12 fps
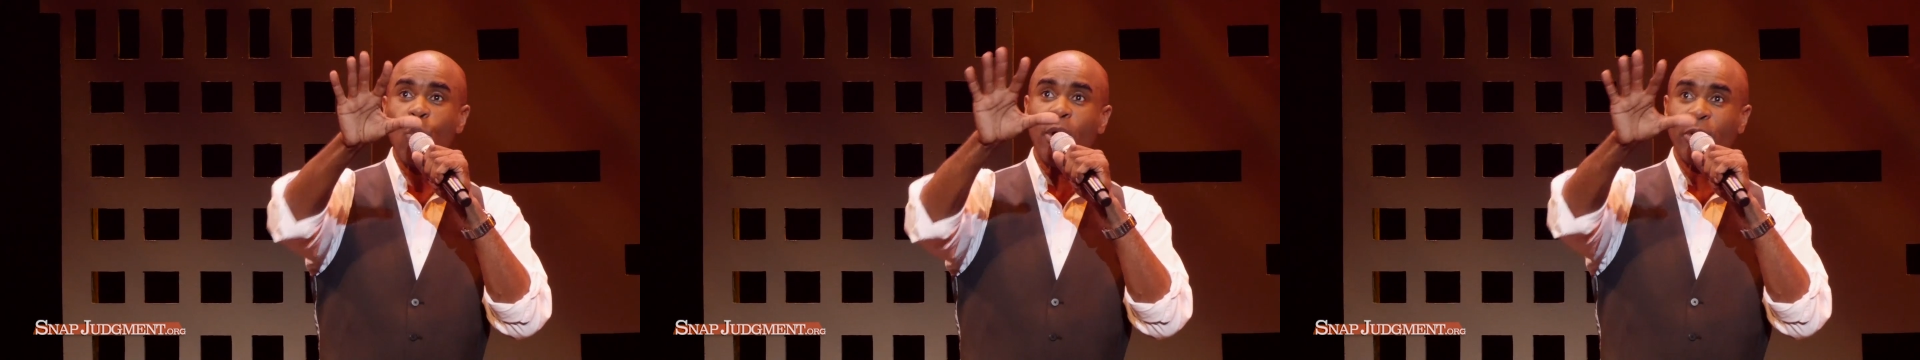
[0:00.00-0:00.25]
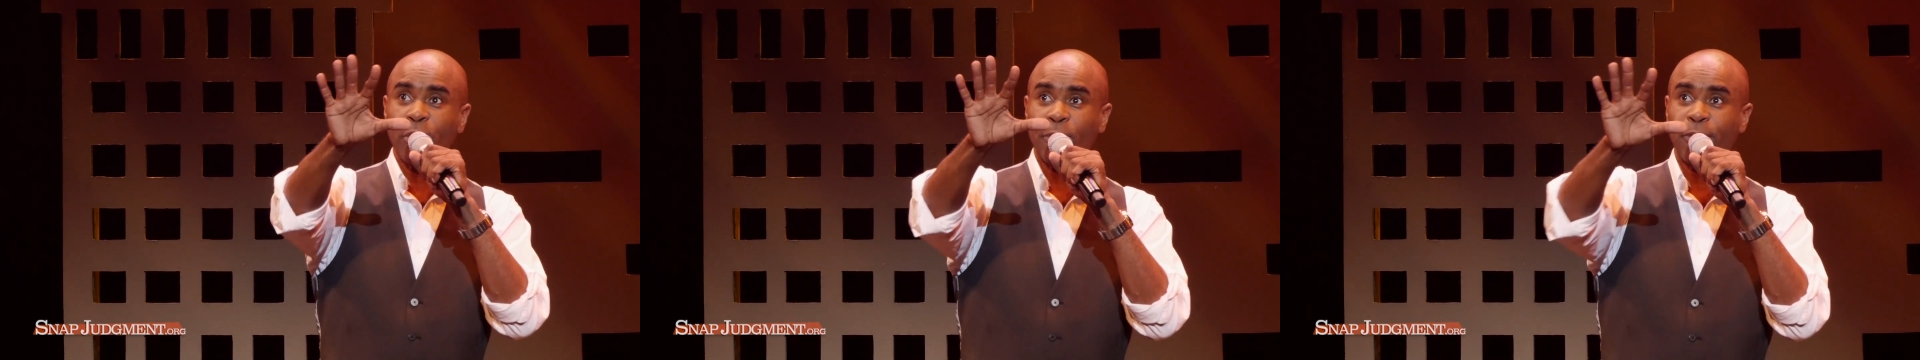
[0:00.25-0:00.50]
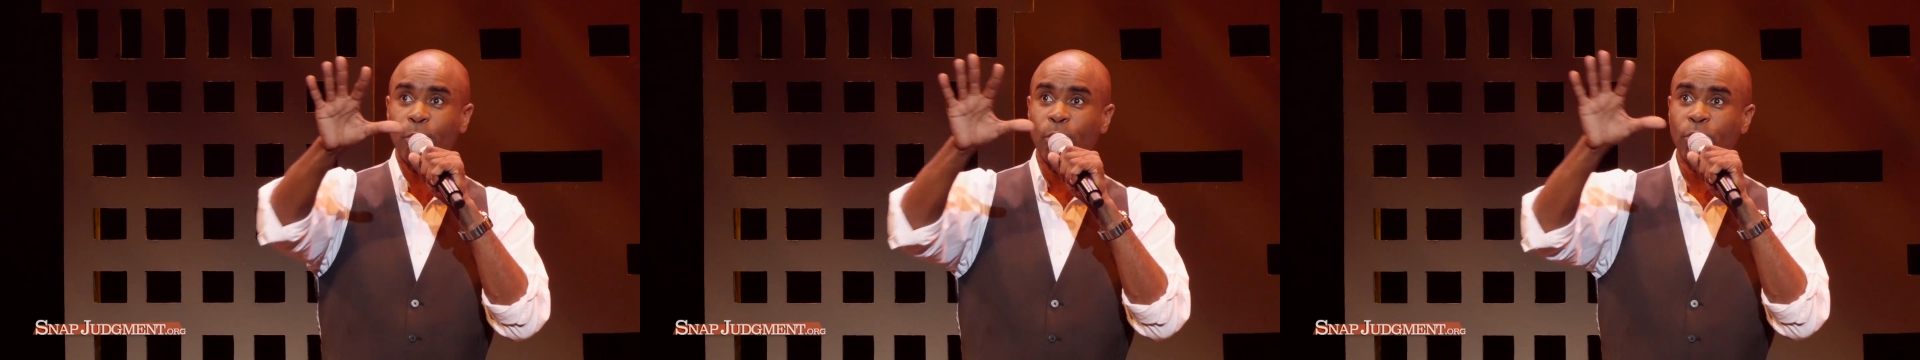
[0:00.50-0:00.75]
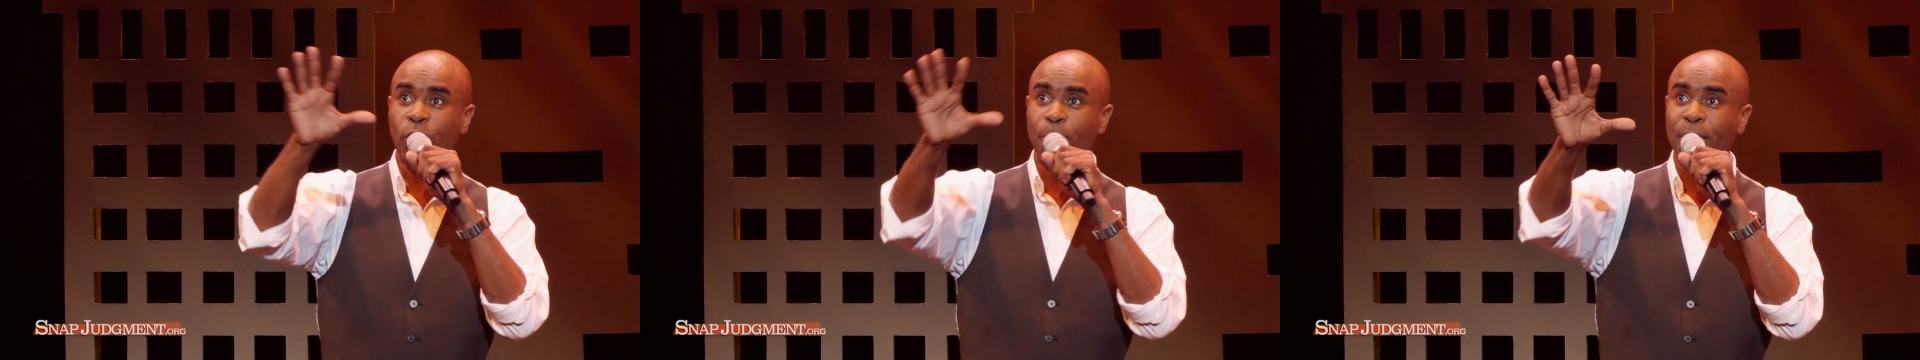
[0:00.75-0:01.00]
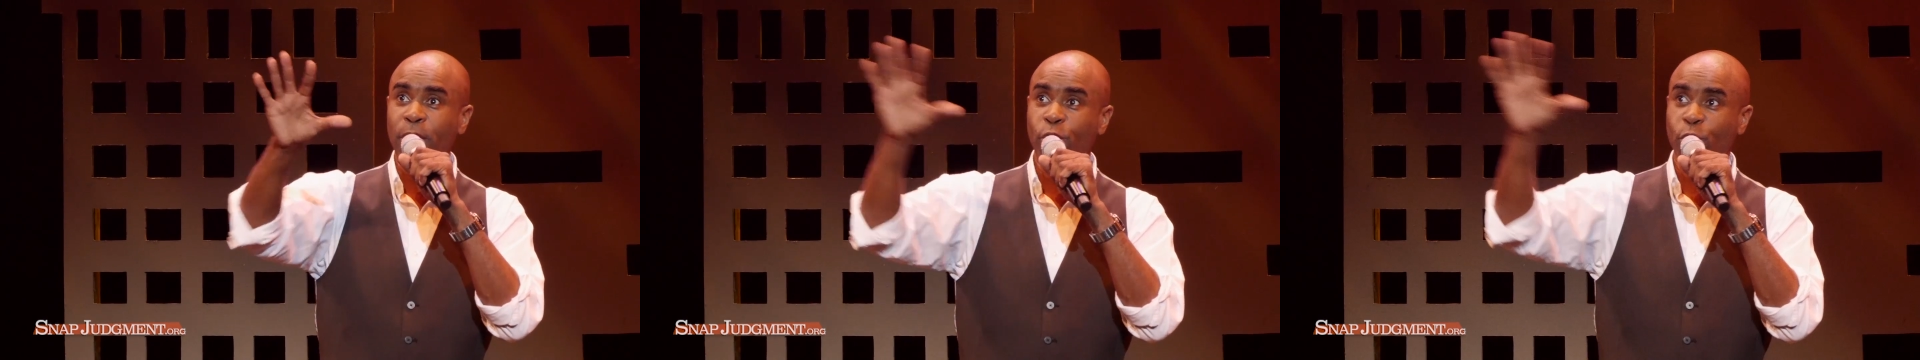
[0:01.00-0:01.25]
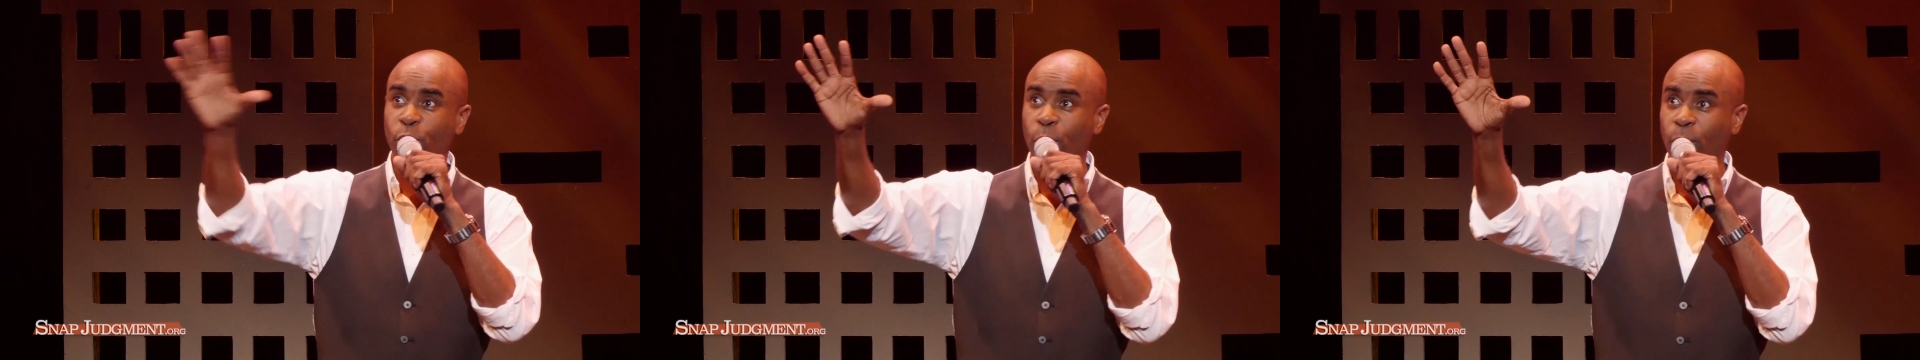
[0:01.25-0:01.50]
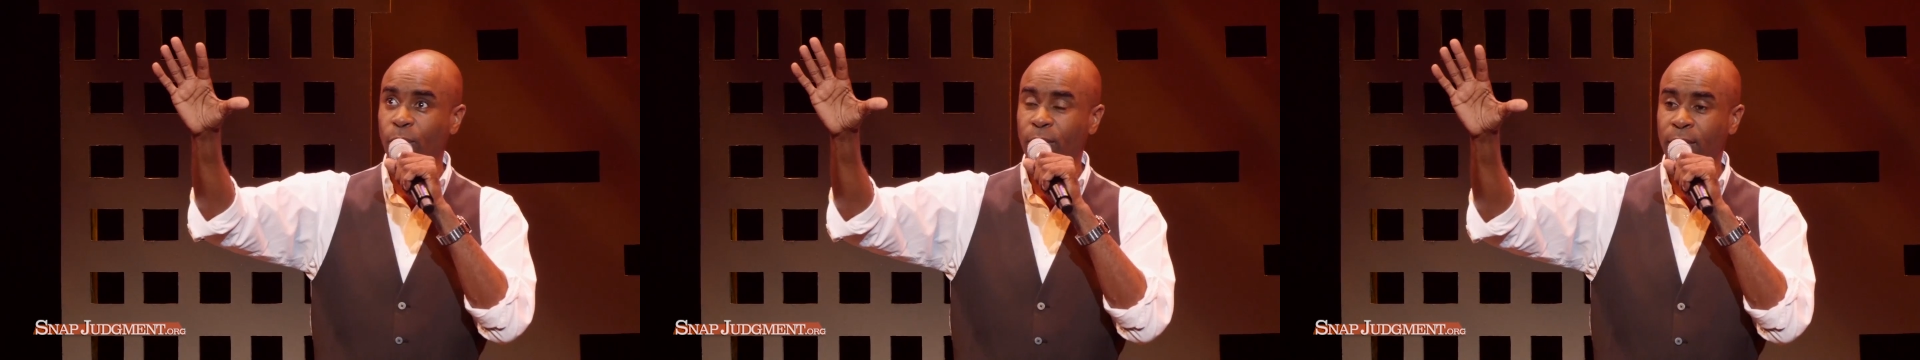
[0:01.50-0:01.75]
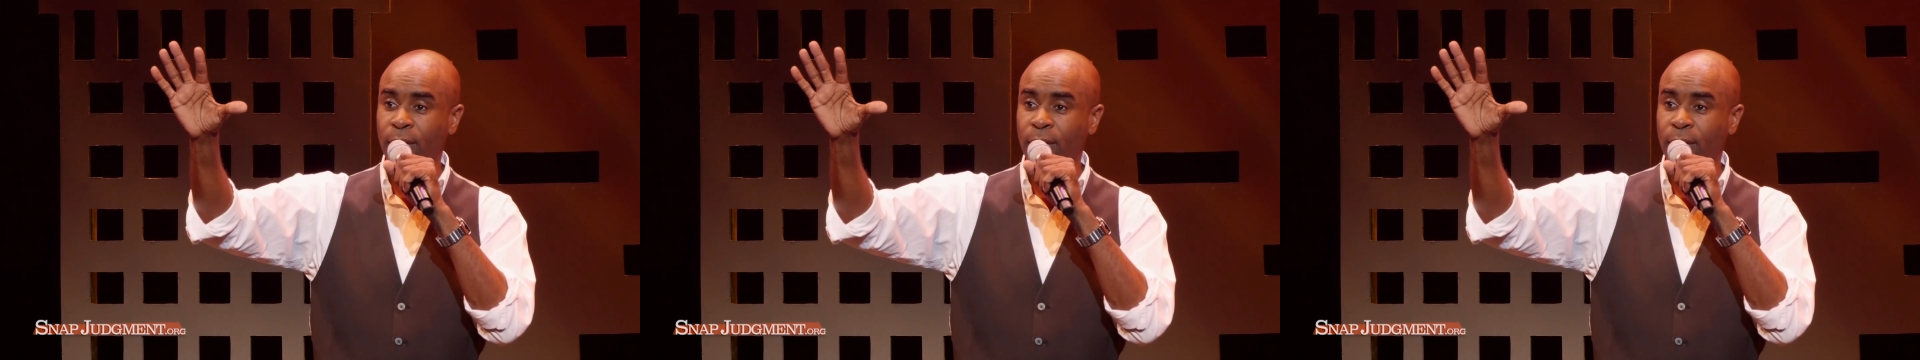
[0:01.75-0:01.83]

wonderful to be true.